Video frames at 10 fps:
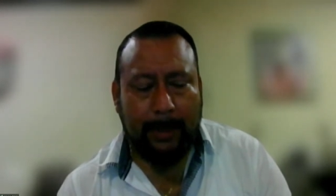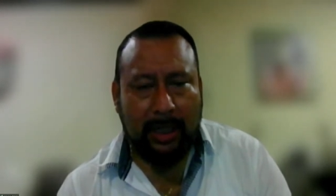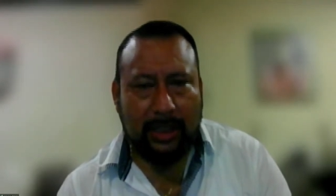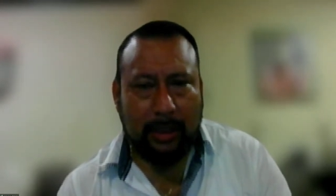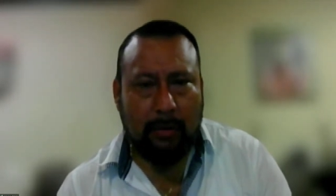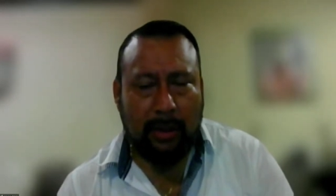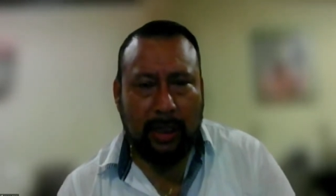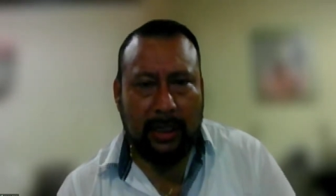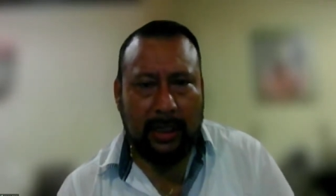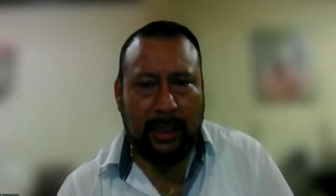Minister
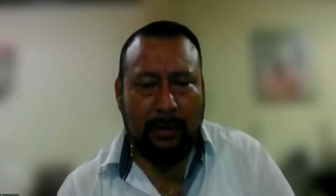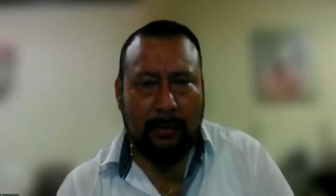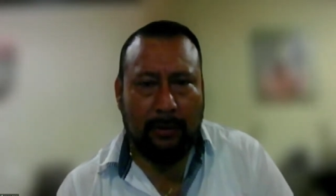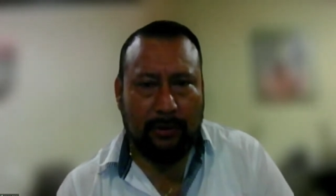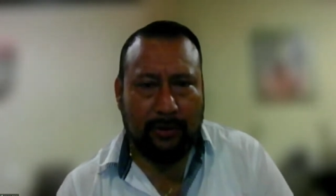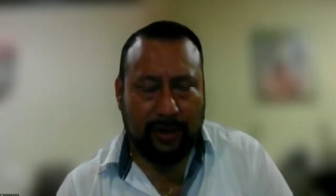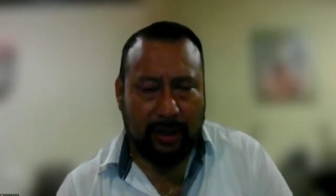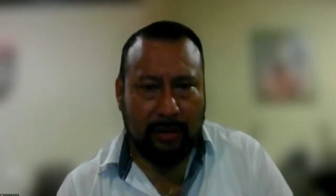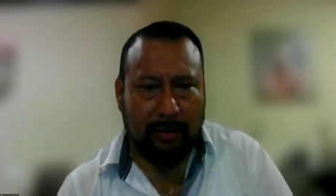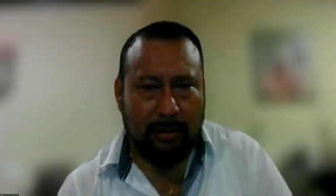Coye and I were to
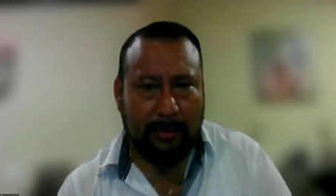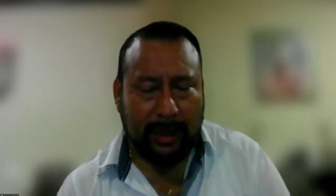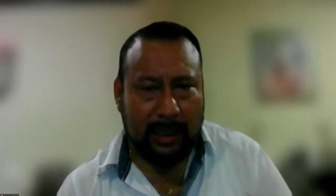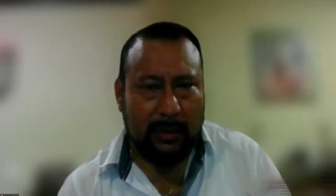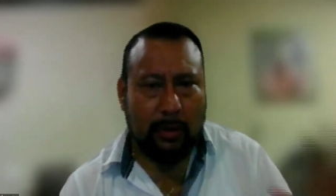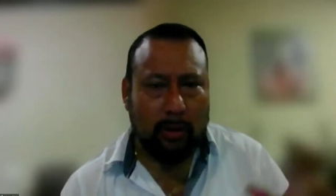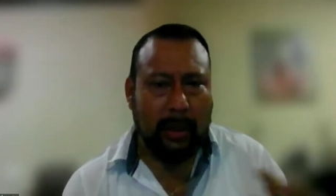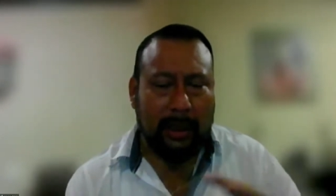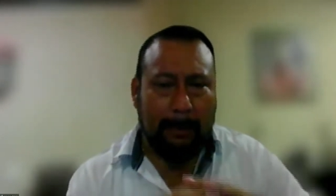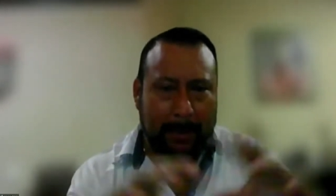sit down because he was
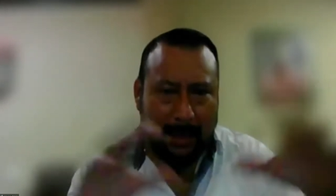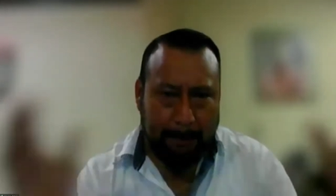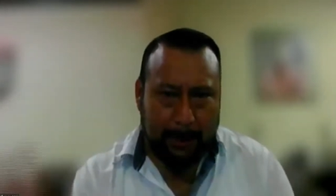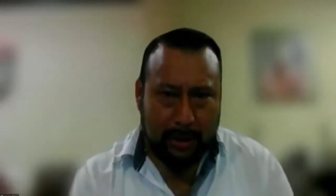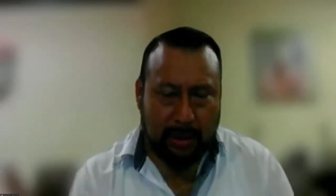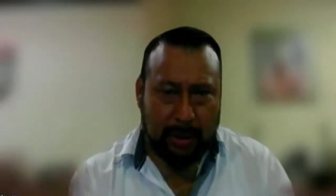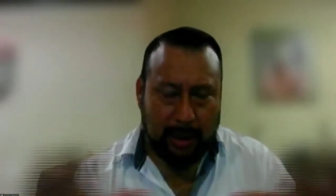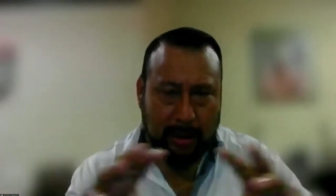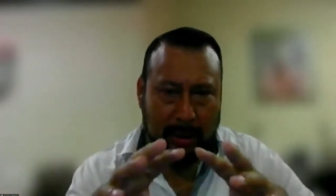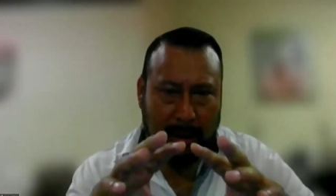looking at the bigger
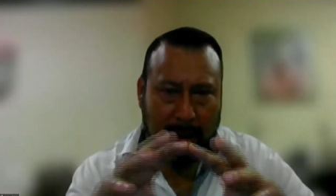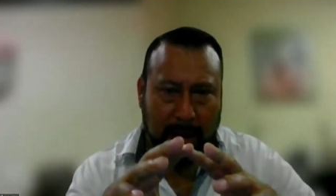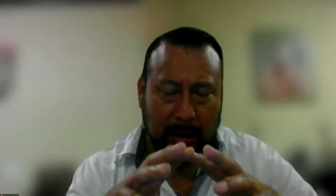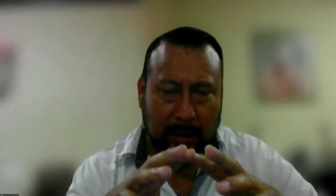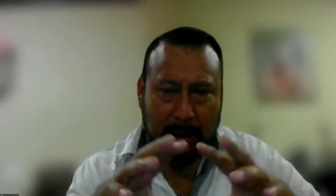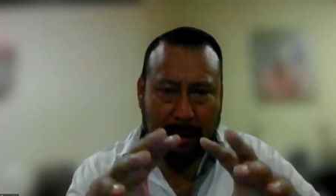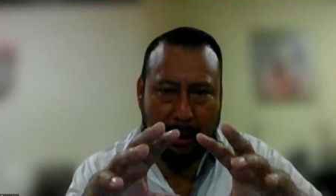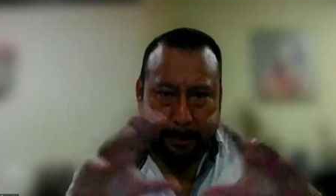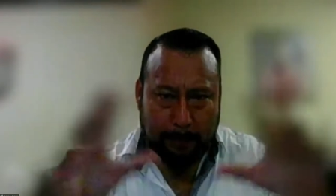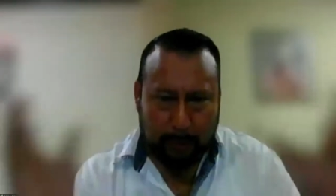picture at, at, at
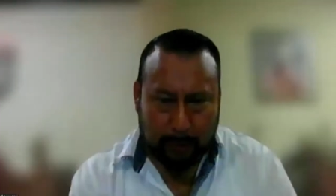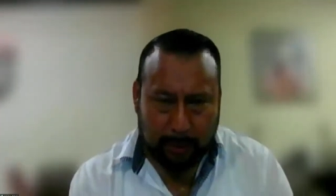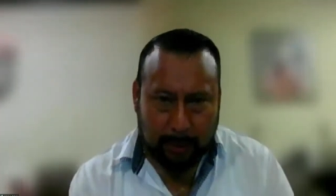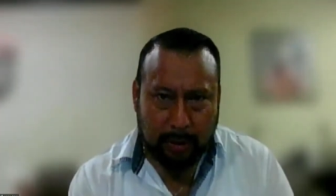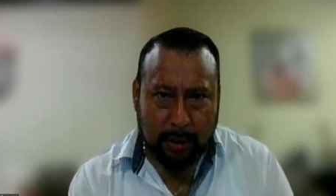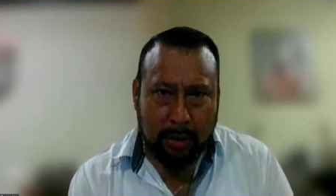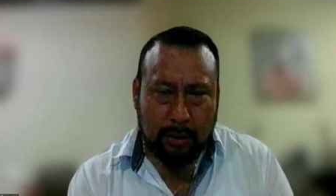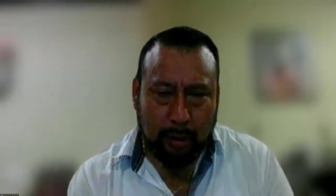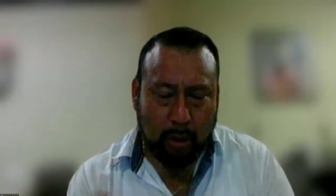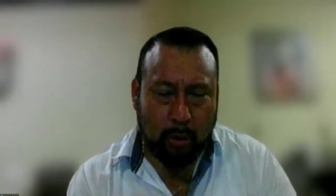the input
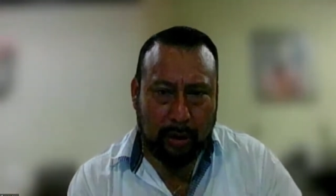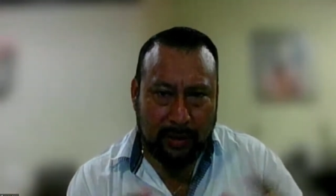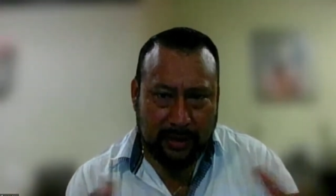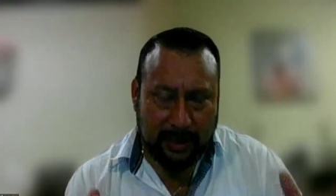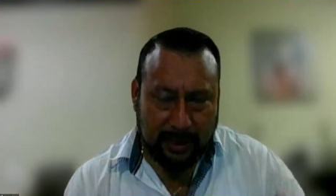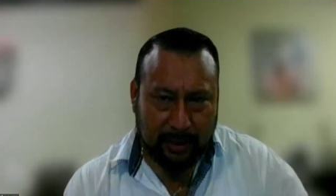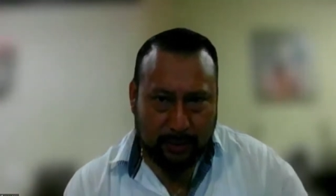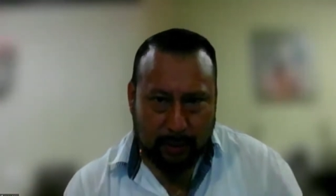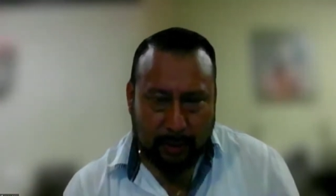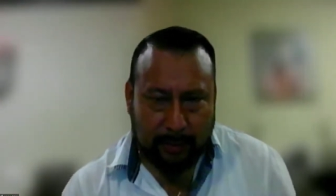duties
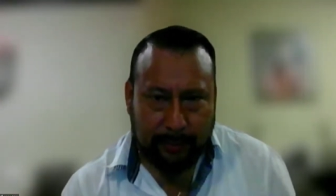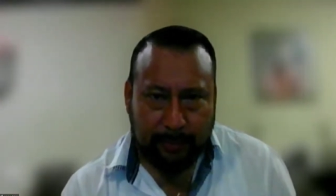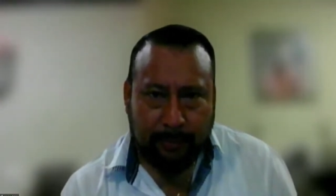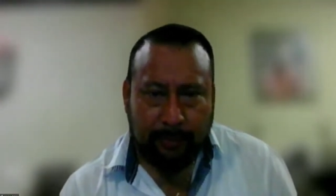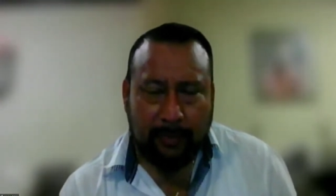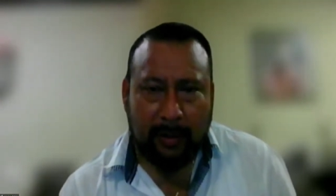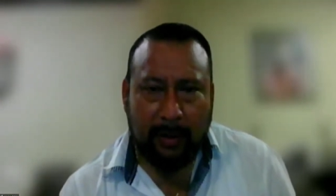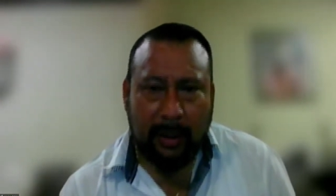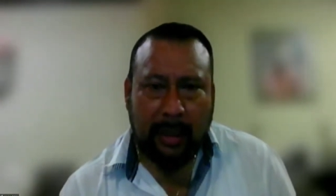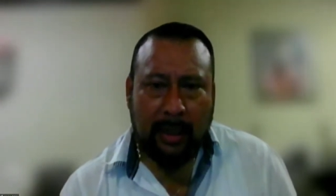and so on,
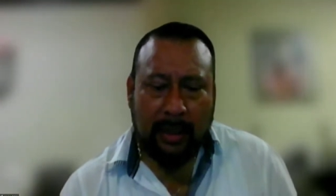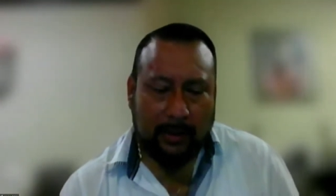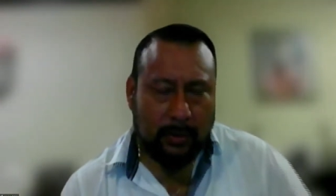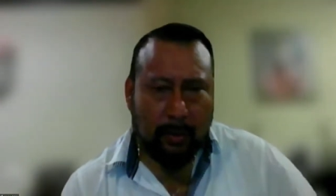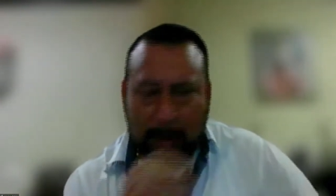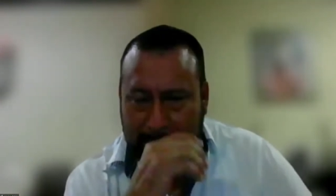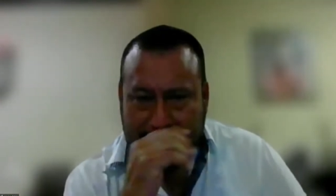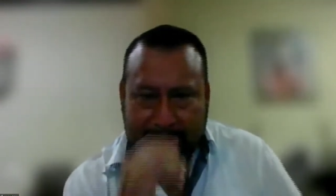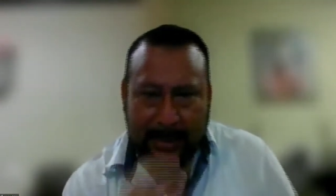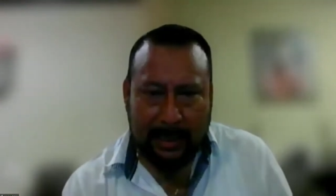right? And so we
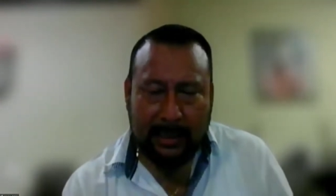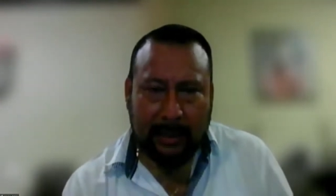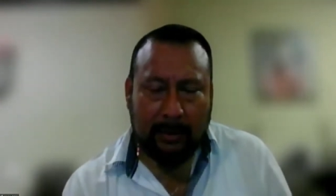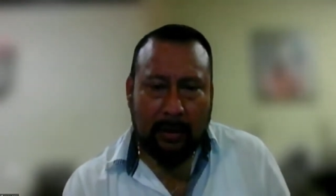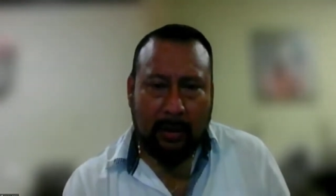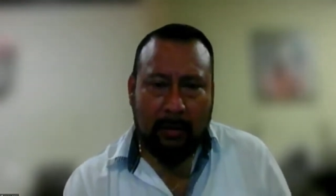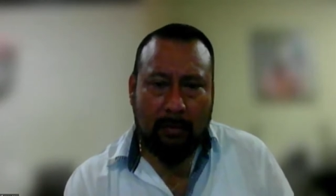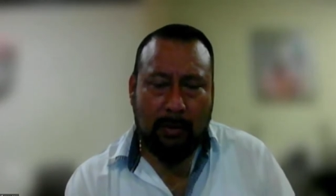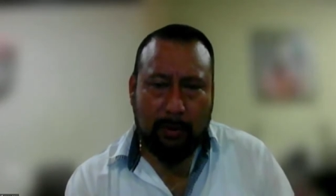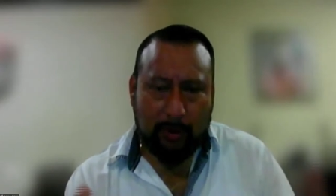had decided that
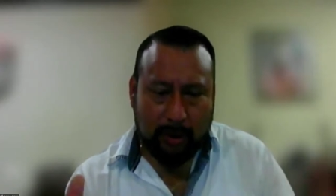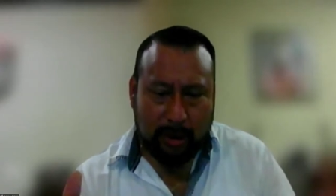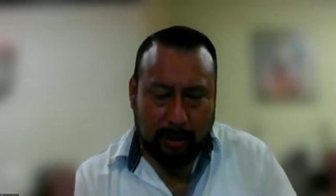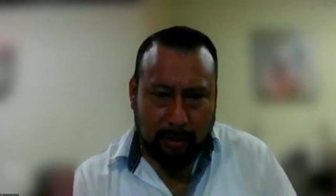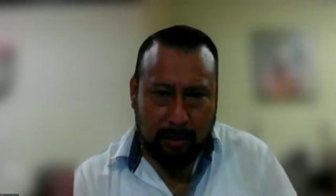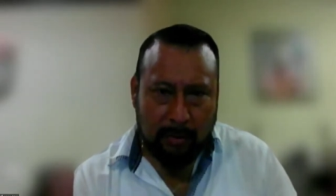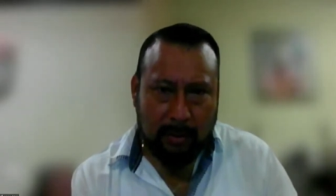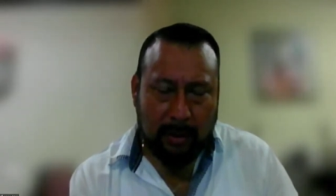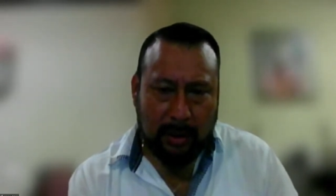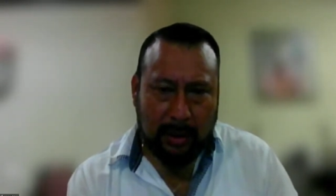we will sit
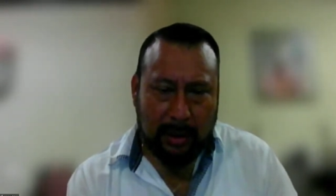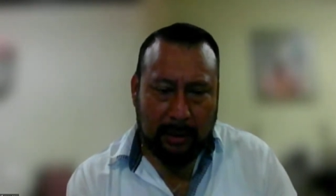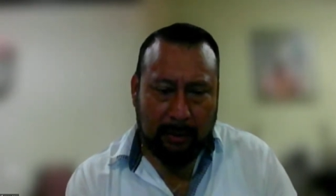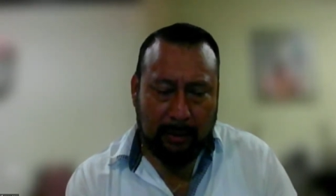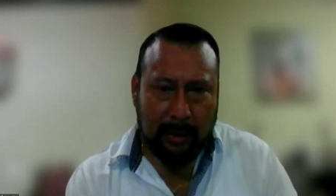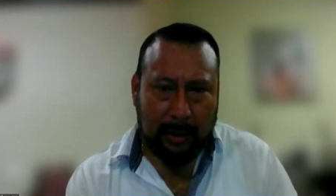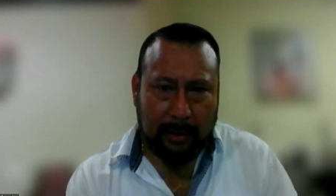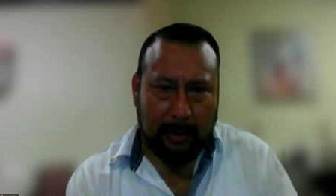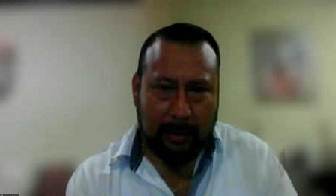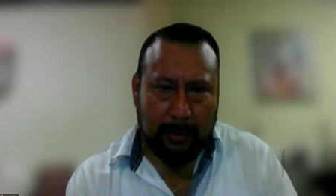down and look
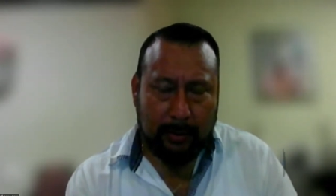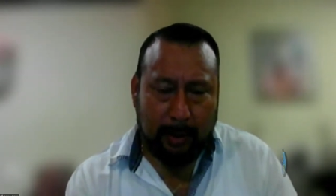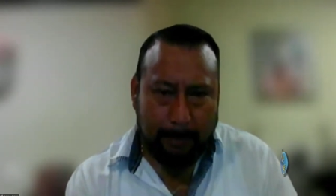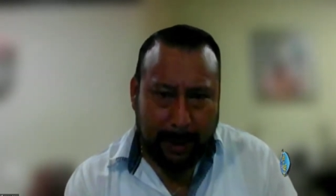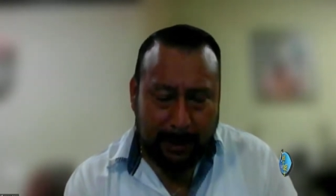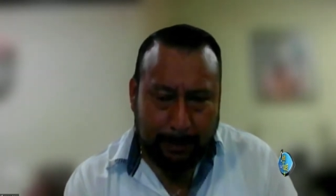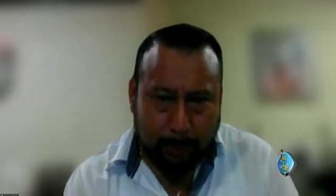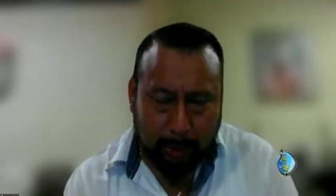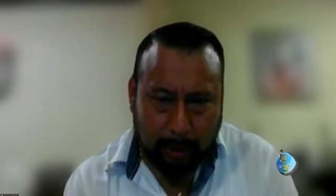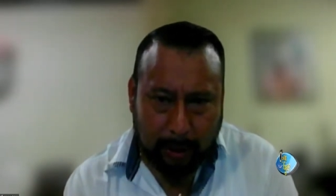at
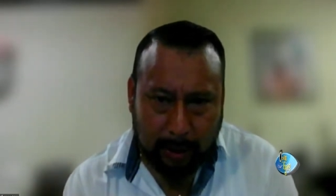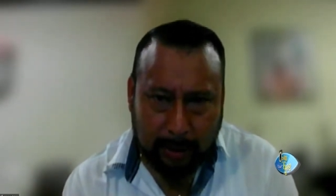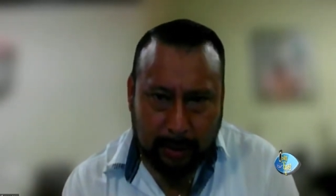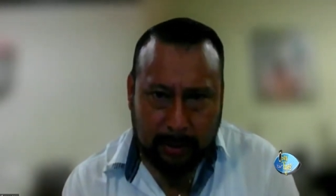combined both